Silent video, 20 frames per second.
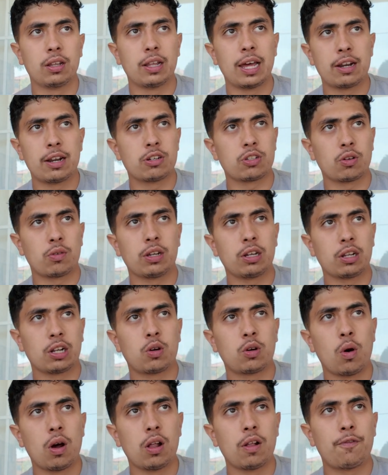lender's only going
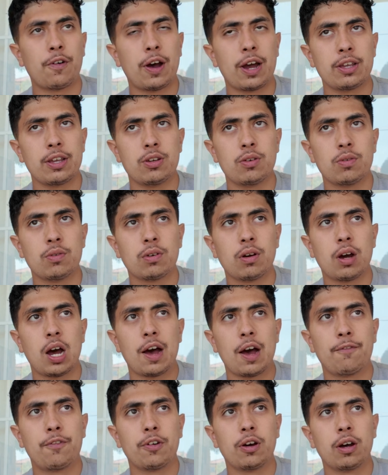to qualify you
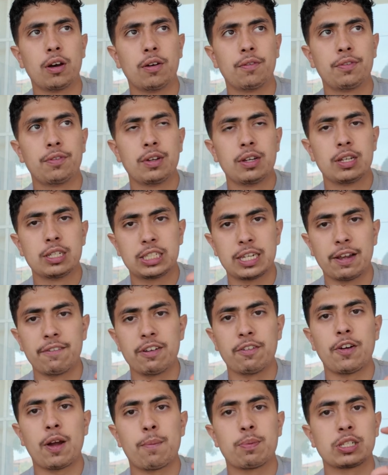off of
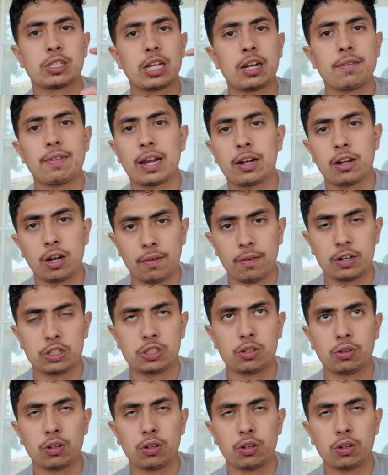75% of that coverage.